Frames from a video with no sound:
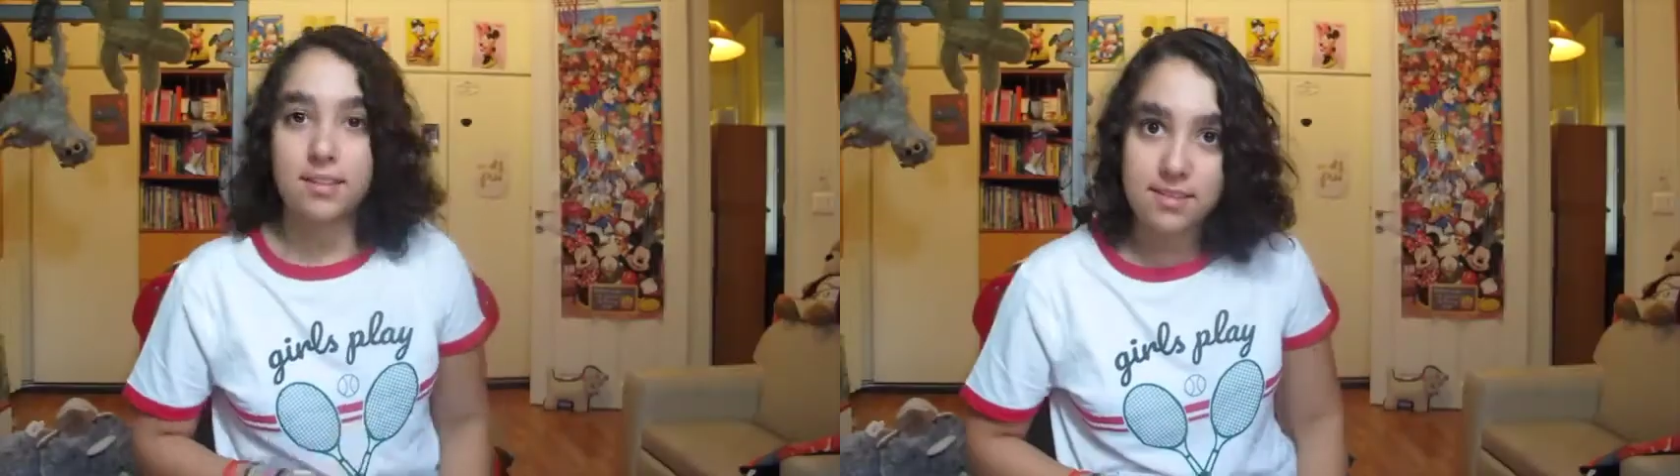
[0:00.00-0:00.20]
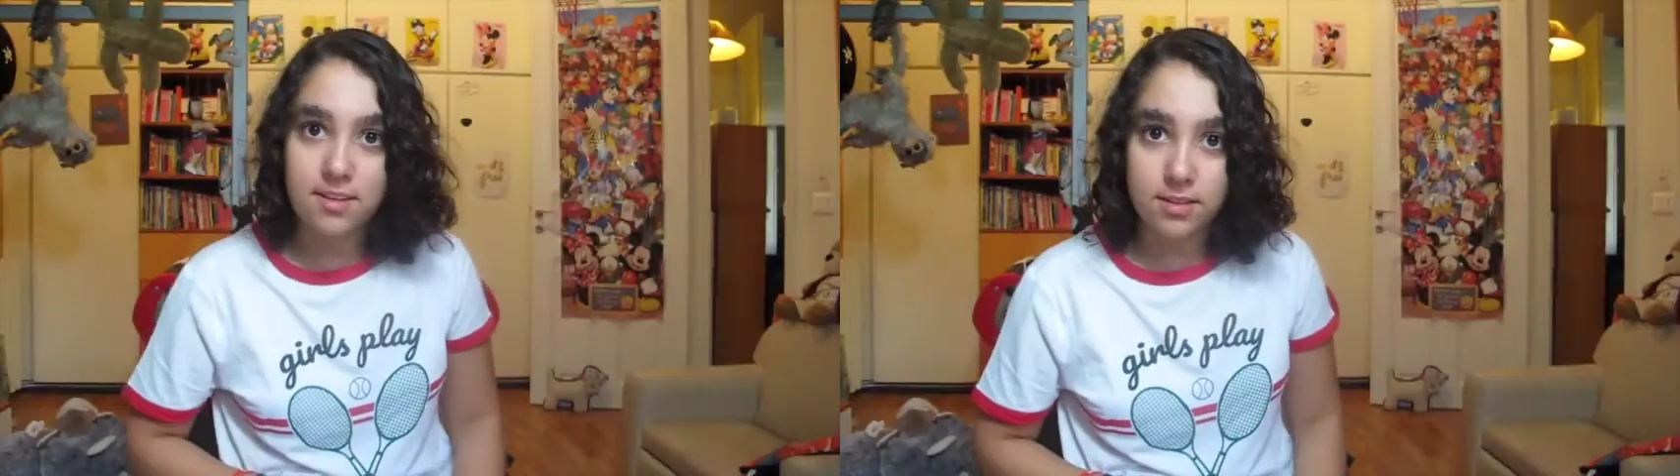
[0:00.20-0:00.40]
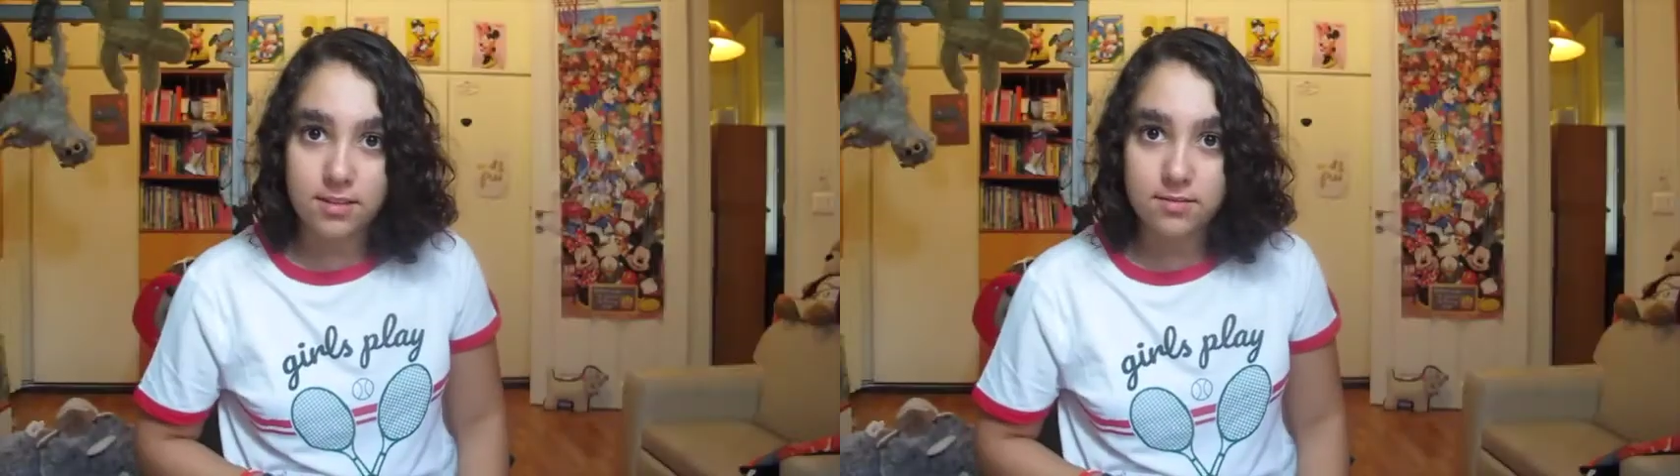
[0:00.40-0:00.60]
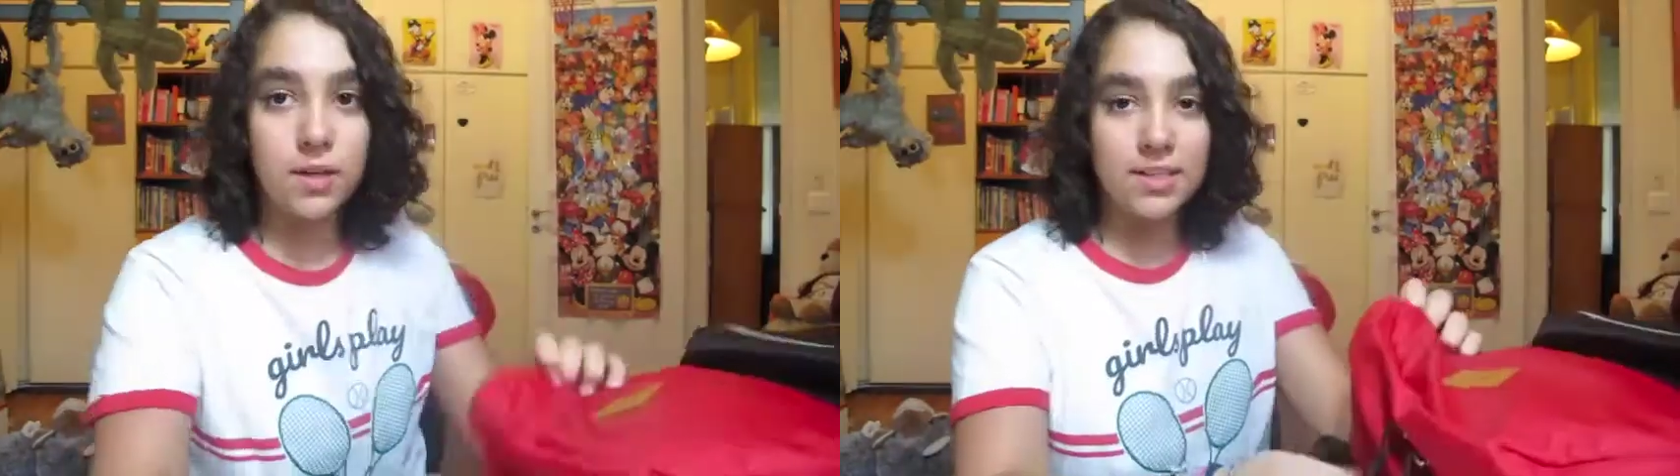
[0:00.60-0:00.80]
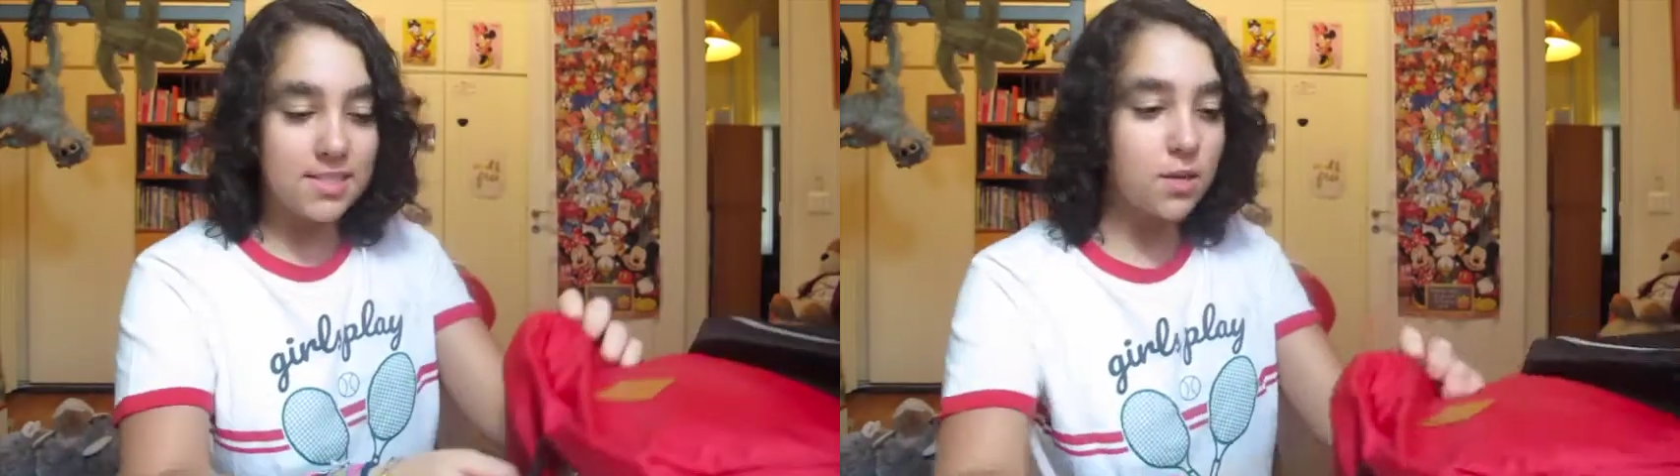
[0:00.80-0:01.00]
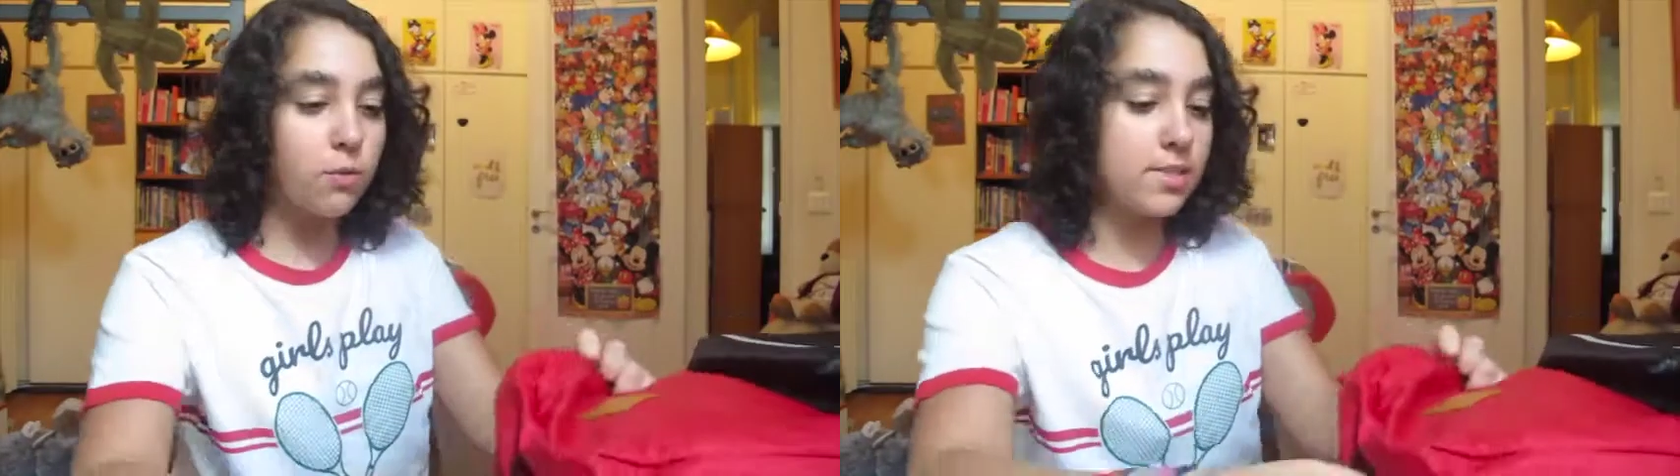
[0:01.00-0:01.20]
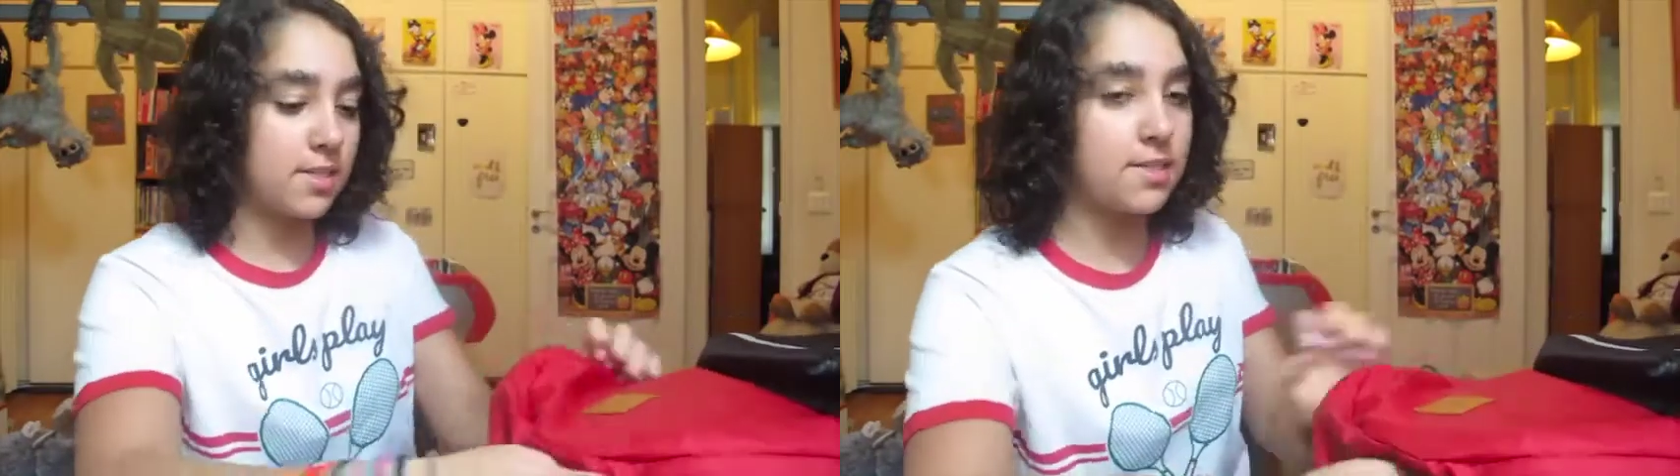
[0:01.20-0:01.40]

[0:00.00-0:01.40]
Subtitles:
less heavy. Let's see what's